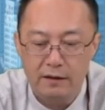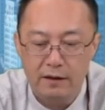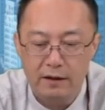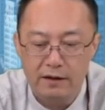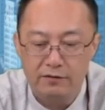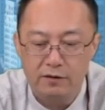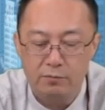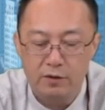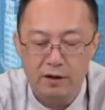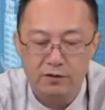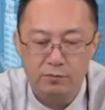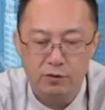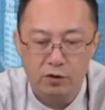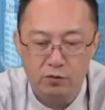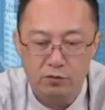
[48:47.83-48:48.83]
If it breaks
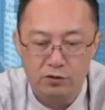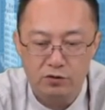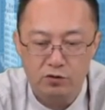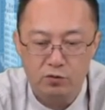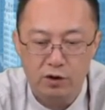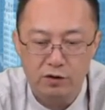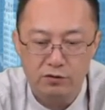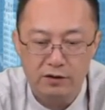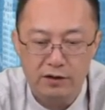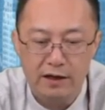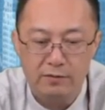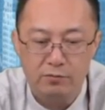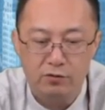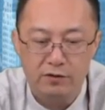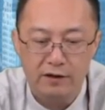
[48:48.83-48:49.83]
below the
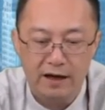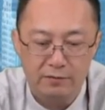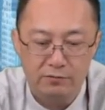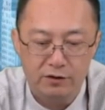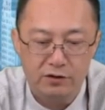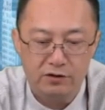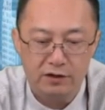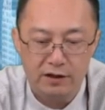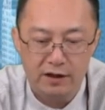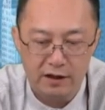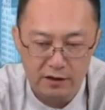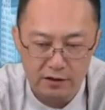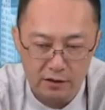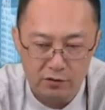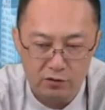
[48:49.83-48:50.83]
200-day moving average
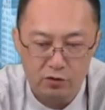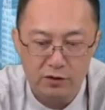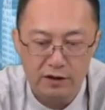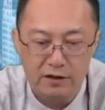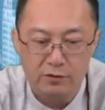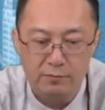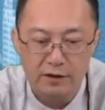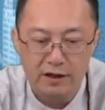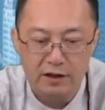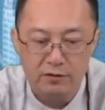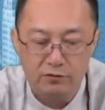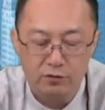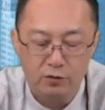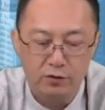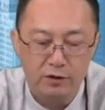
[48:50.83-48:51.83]
today, you need to be
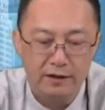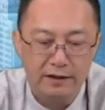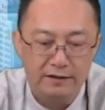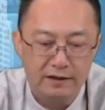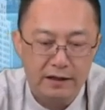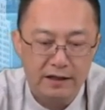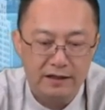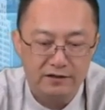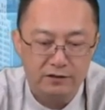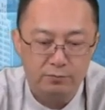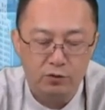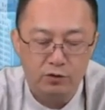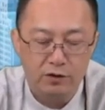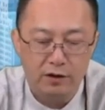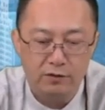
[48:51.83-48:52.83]
careful. It's a key
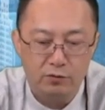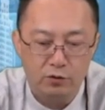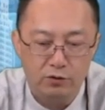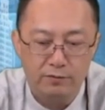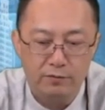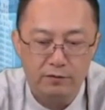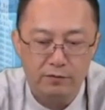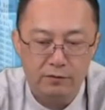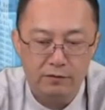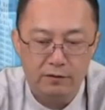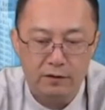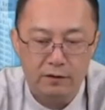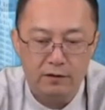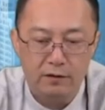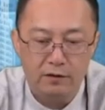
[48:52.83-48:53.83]
support level.
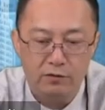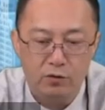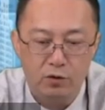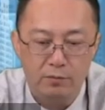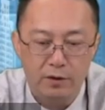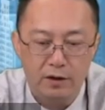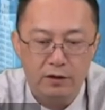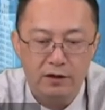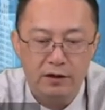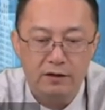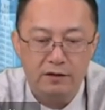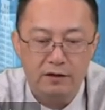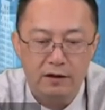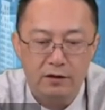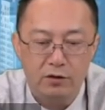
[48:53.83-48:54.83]
For
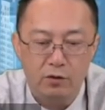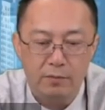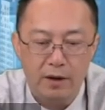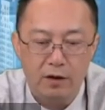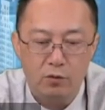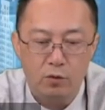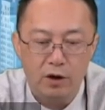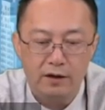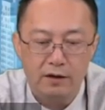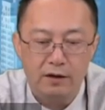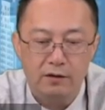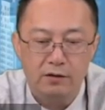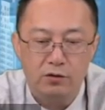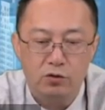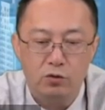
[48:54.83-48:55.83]
Americans, no matter what,
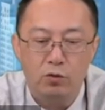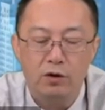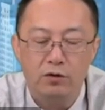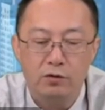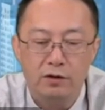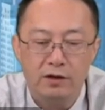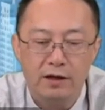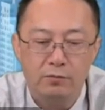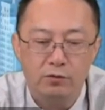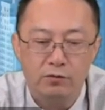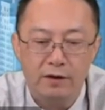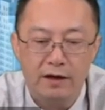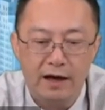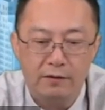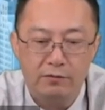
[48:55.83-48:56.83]
the 200-day
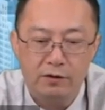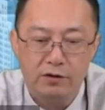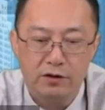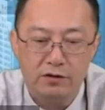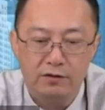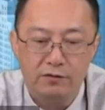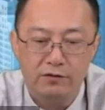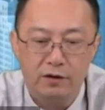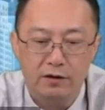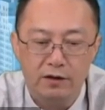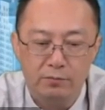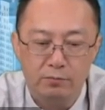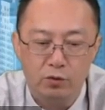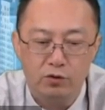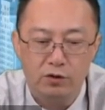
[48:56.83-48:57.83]
moving average is a very
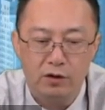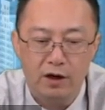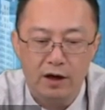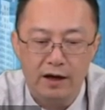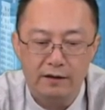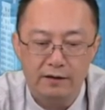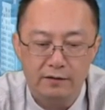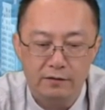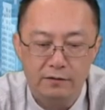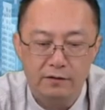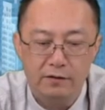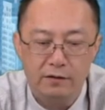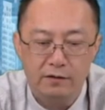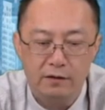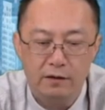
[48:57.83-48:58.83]
important line.
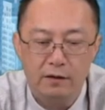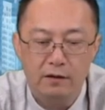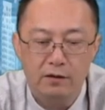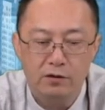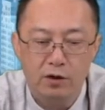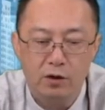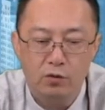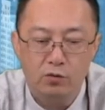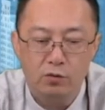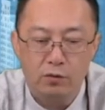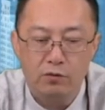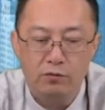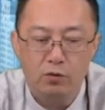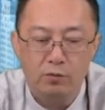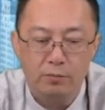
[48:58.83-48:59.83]
So,
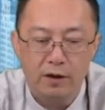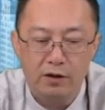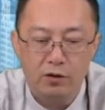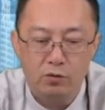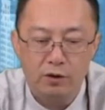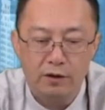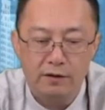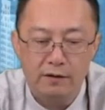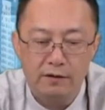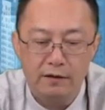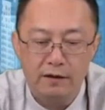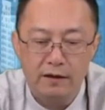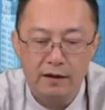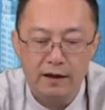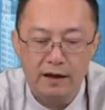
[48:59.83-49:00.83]
for Bitcoin,
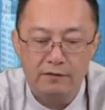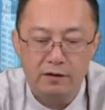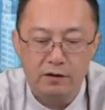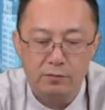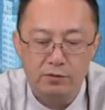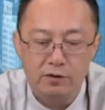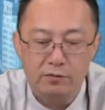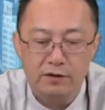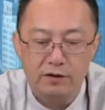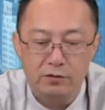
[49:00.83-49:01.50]
after the previous